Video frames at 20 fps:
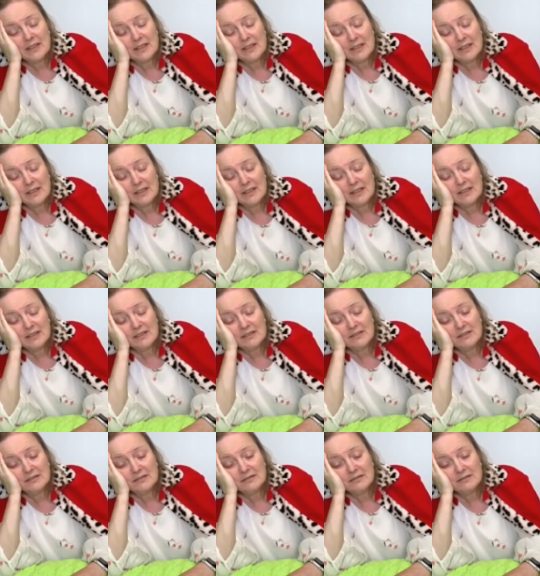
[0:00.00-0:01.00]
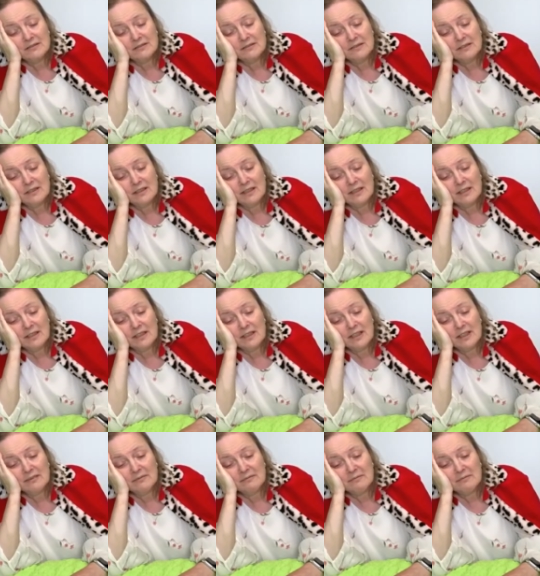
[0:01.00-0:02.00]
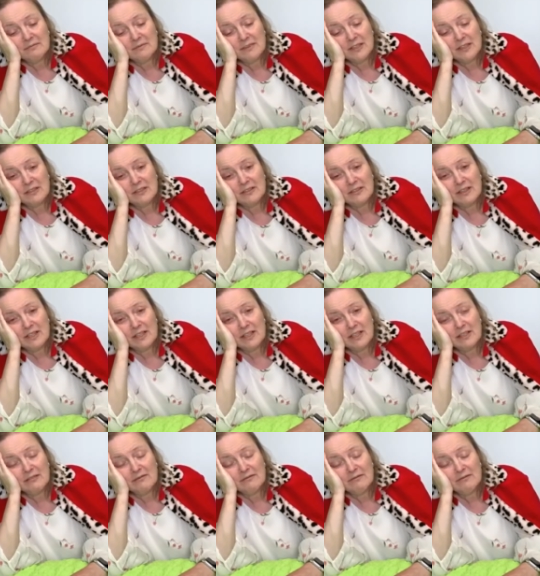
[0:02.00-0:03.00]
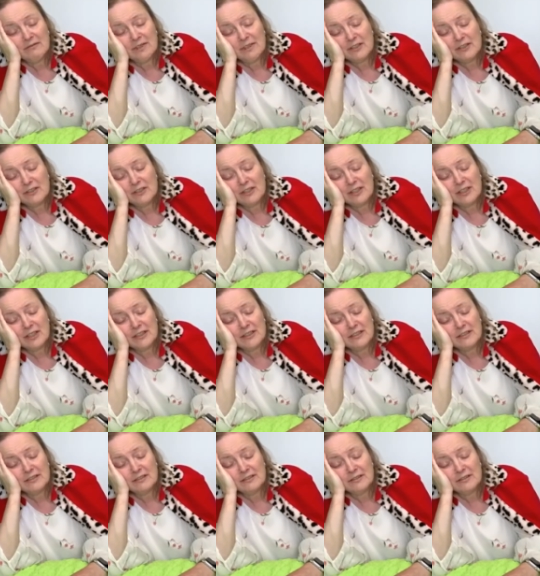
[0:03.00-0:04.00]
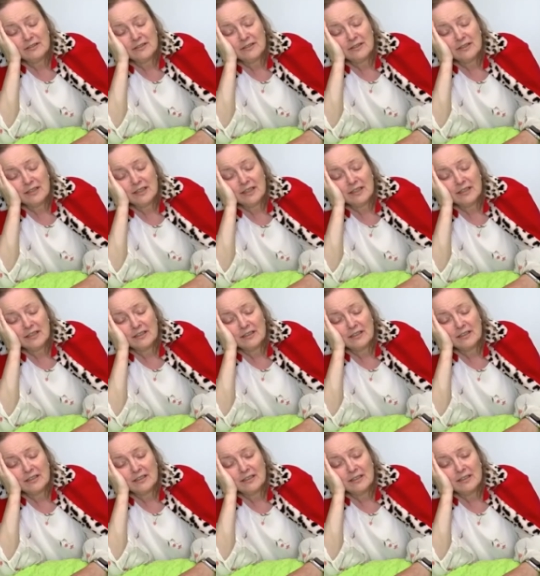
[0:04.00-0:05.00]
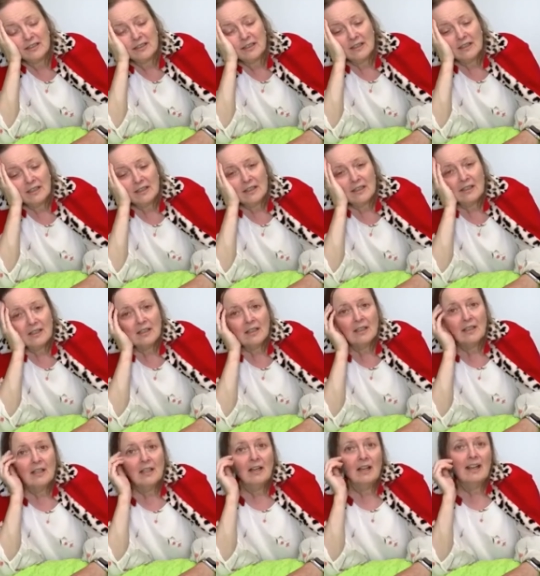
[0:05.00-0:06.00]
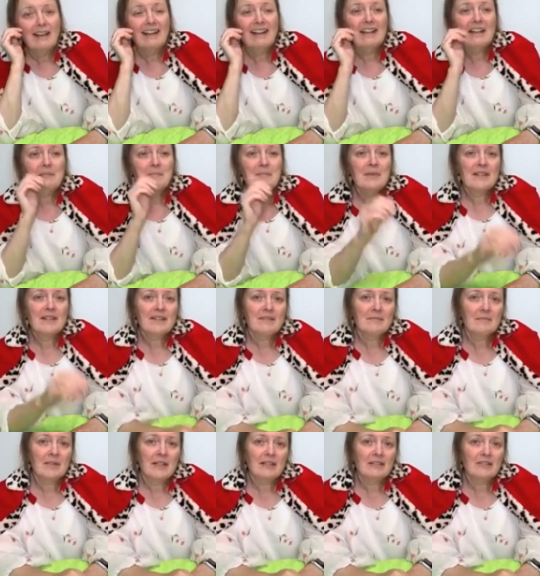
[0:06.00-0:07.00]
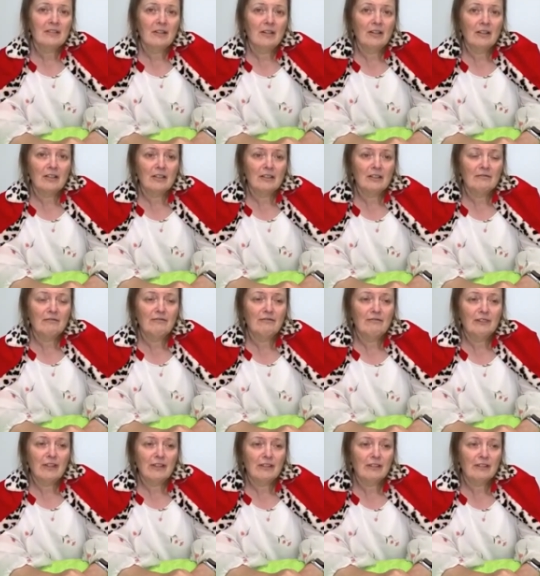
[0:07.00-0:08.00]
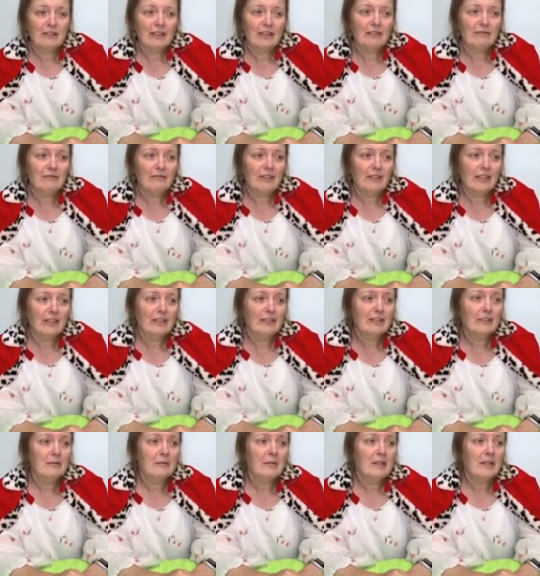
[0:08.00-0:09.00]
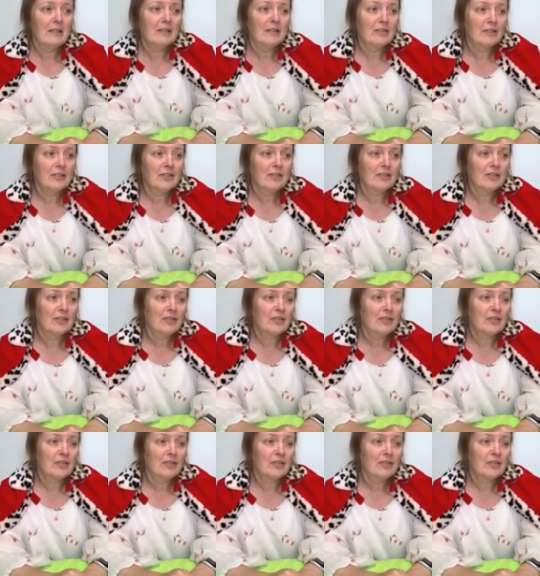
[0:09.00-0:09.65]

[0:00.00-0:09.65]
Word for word: Oh, I wish, I wish I did not do that. I miss my daughter very, very much.